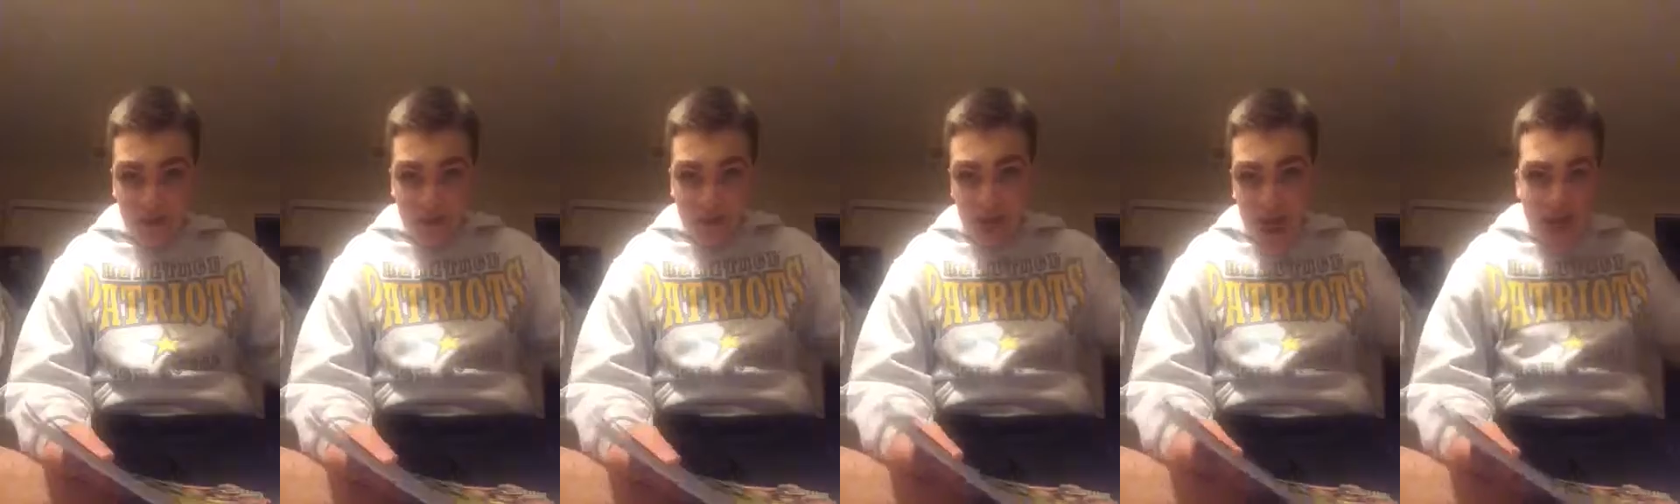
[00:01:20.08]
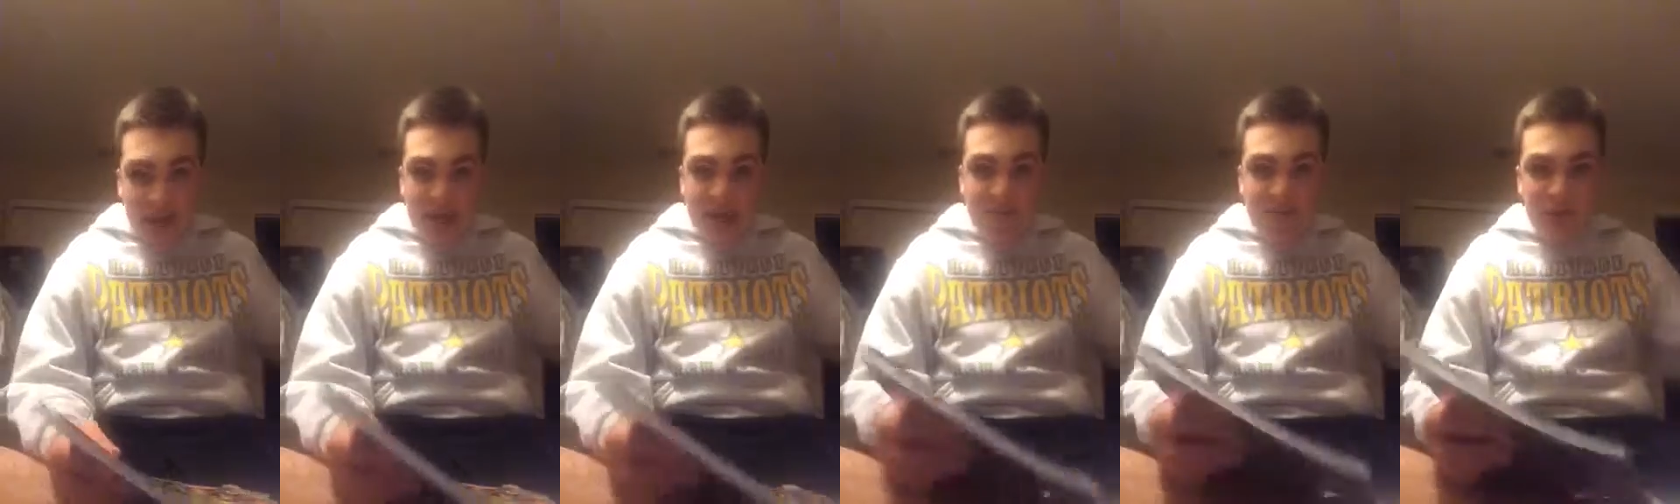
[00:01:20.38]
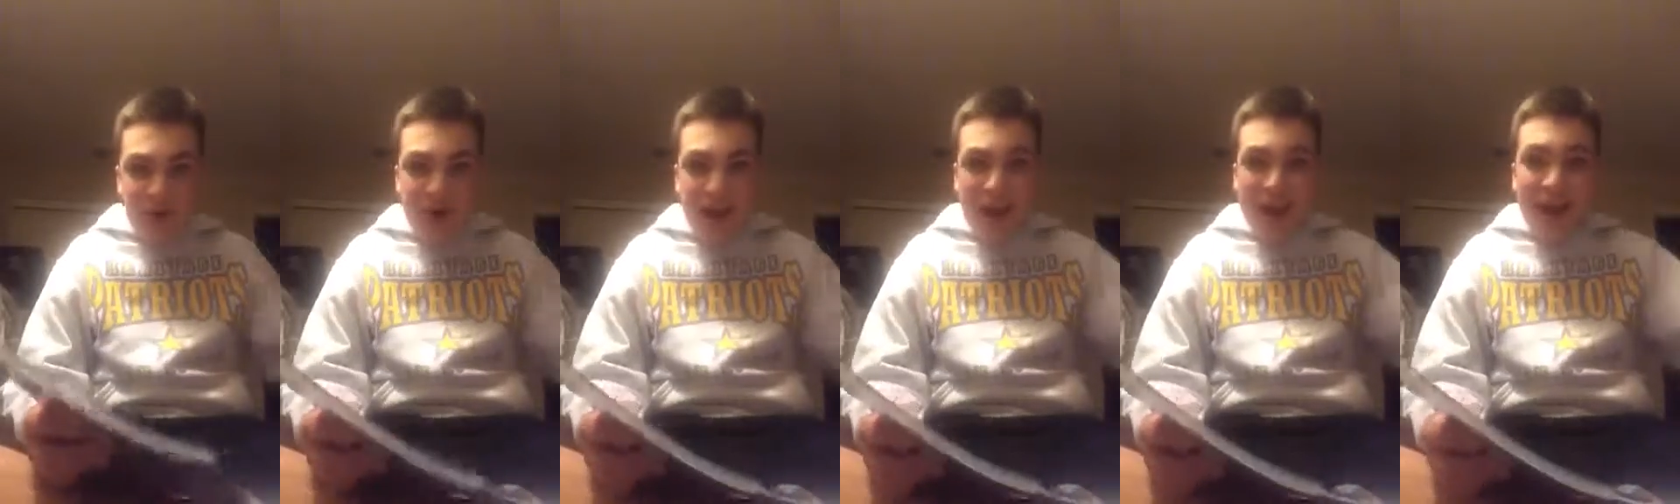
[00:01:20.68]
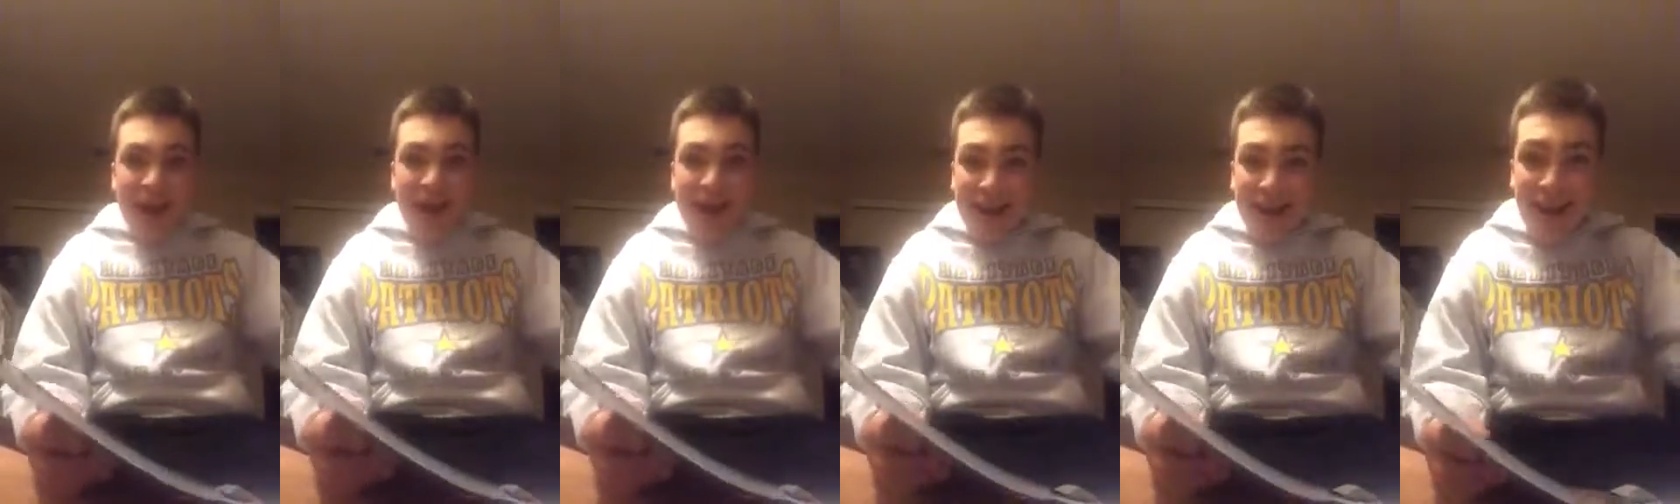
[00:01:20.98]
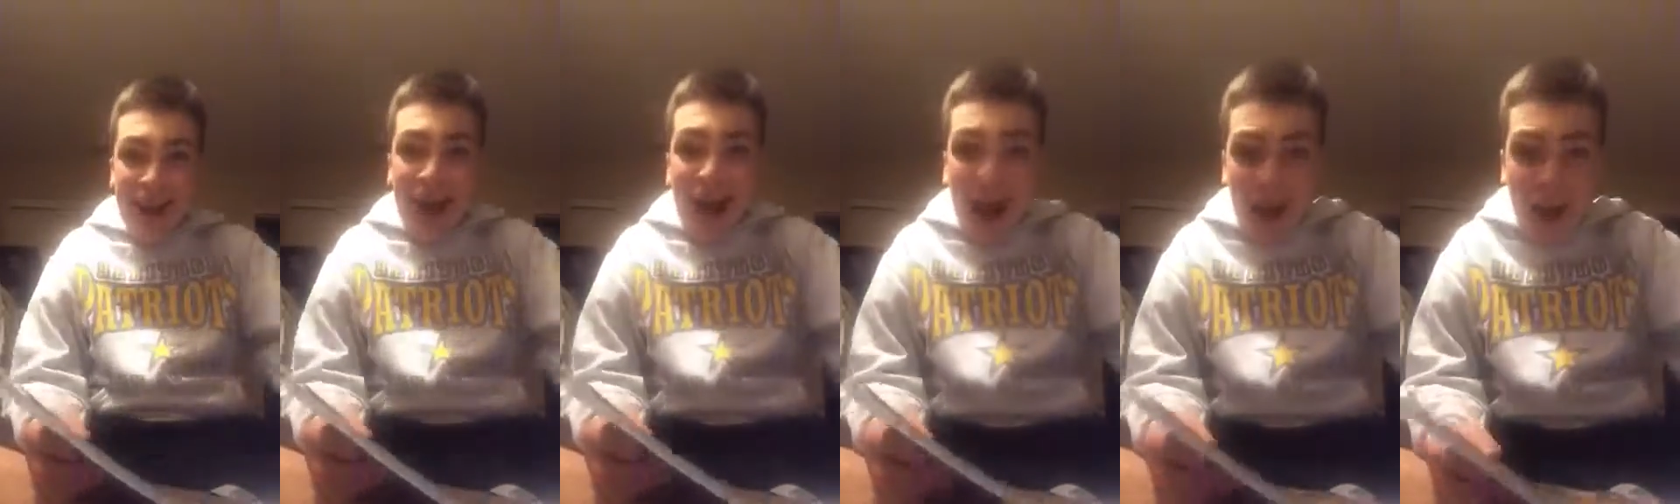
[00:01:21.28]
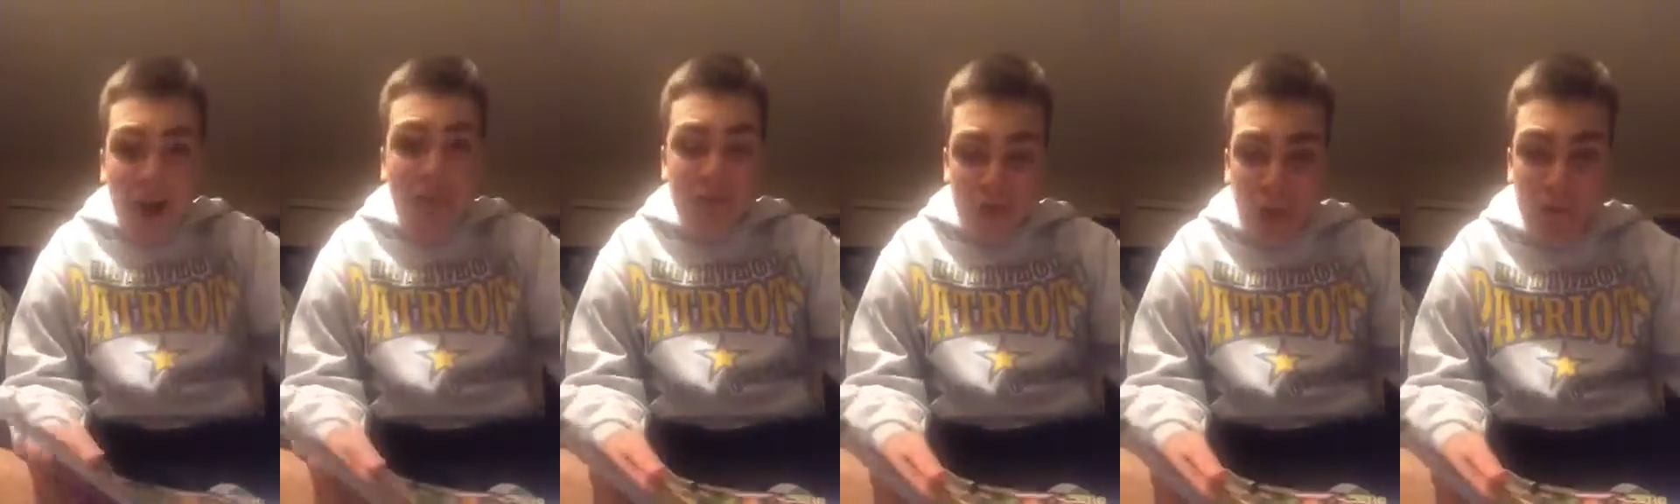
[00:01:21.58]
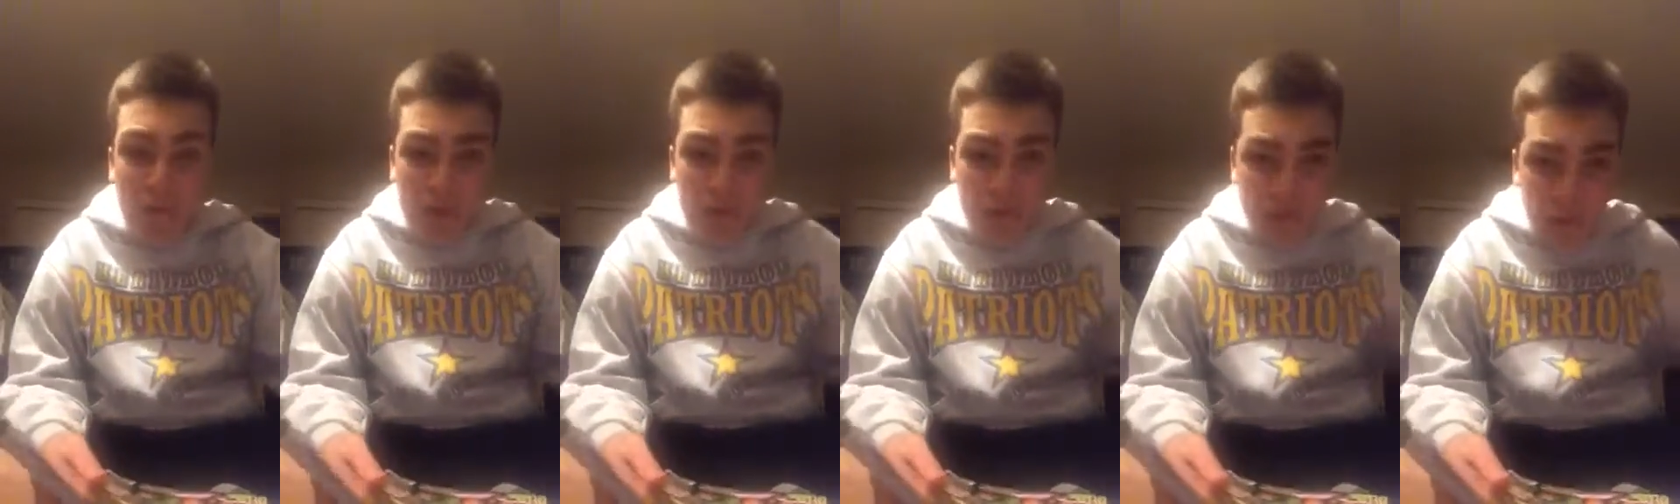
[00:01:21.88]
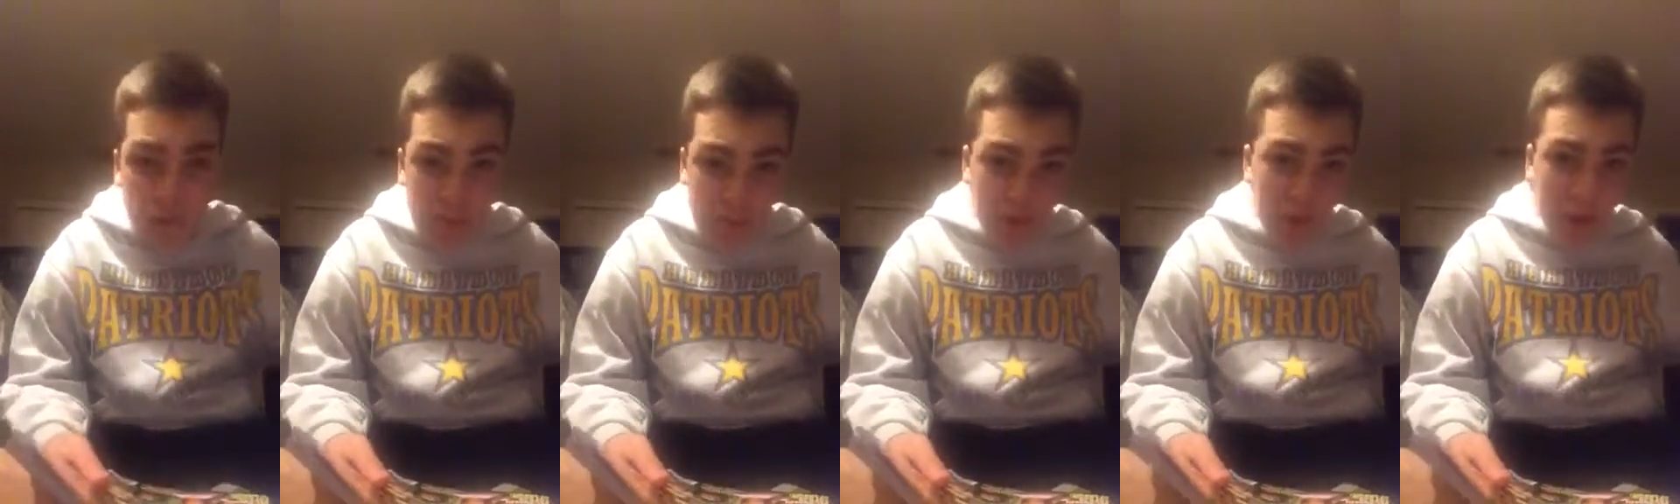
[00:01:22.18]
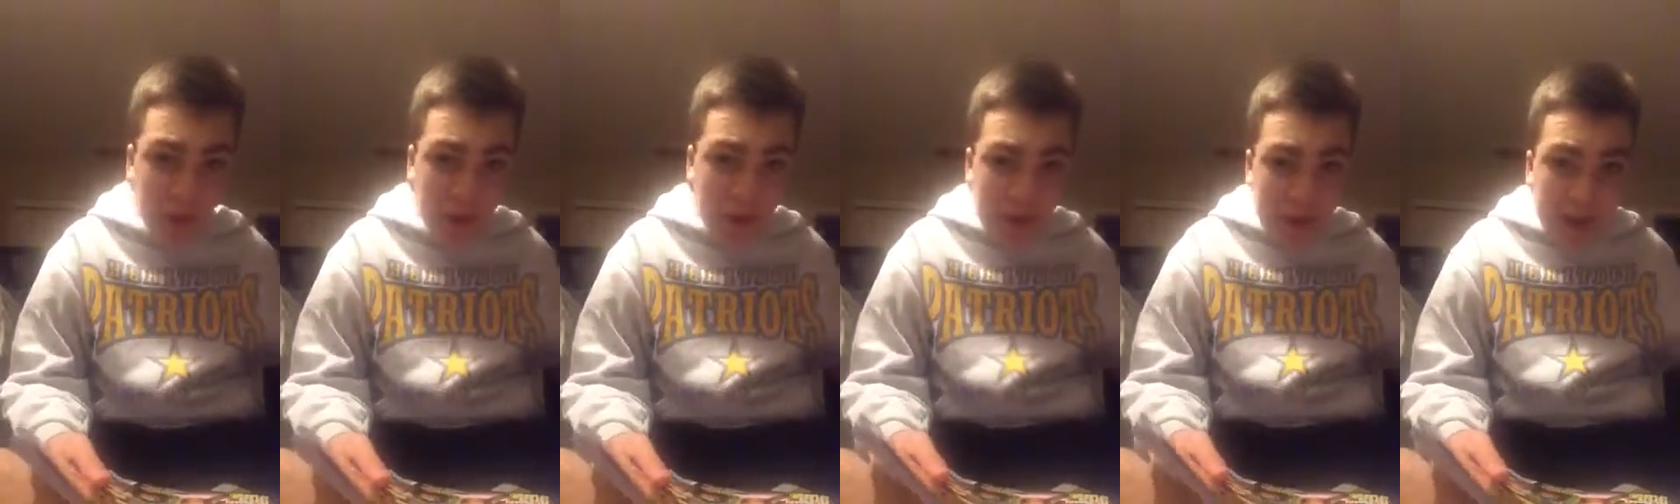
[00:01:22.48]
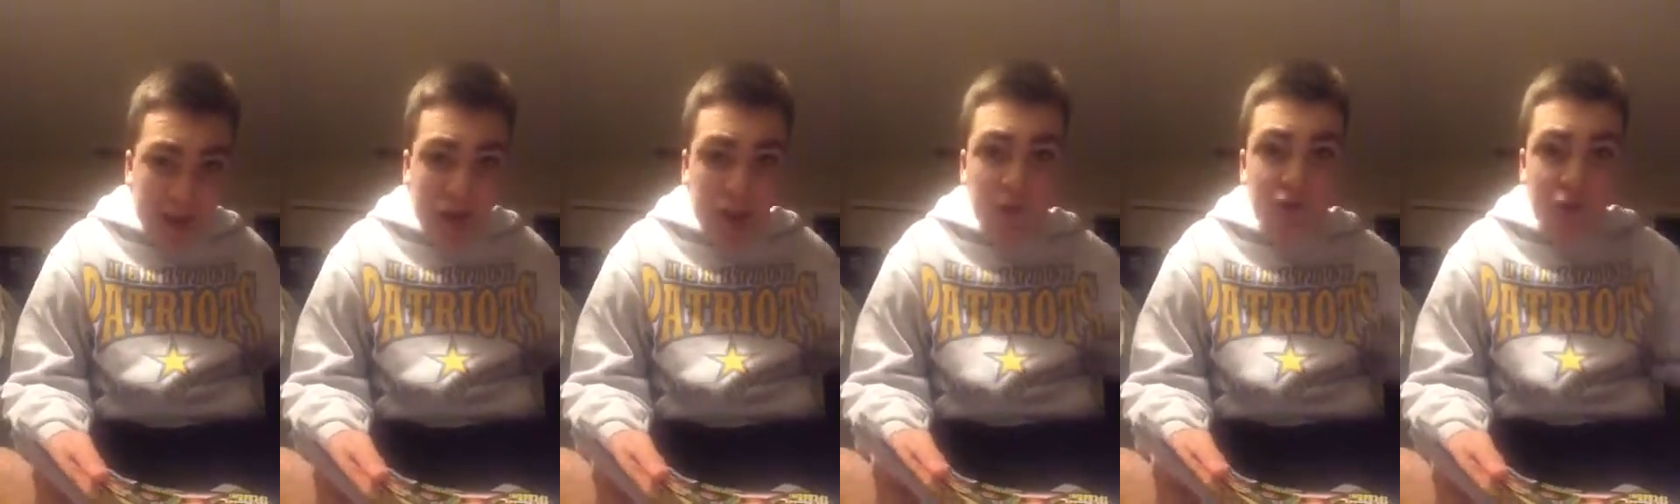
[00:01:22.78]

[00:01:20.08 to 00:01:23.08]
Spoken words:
The game. I have WWE